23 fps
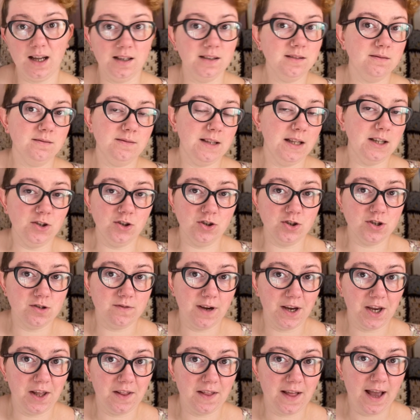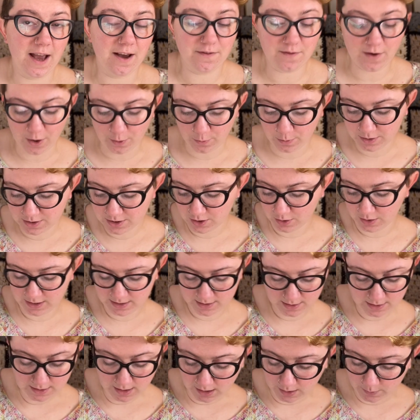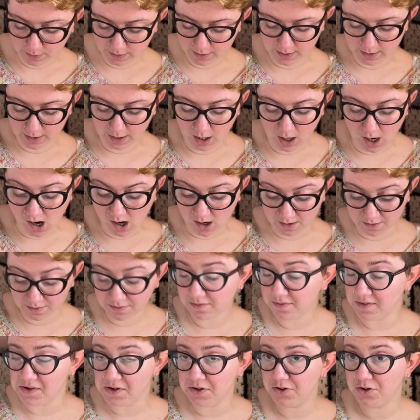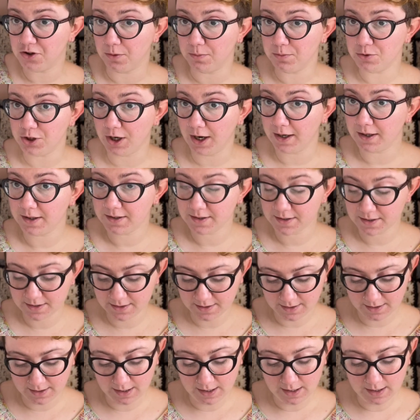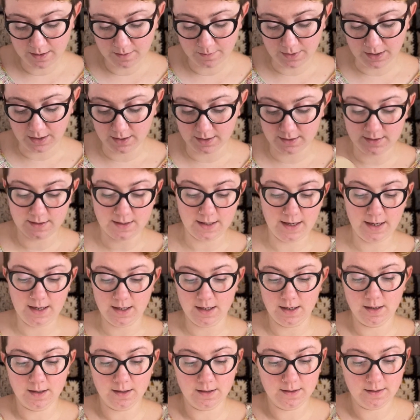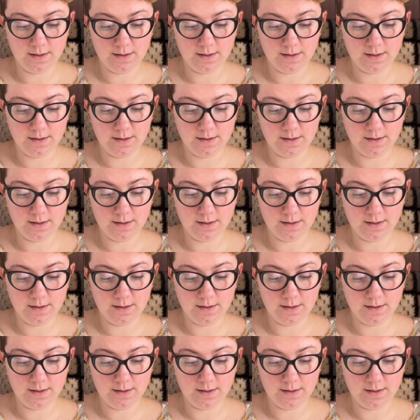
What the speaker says: then just a regular FO. So let's start with the half finished objects, because they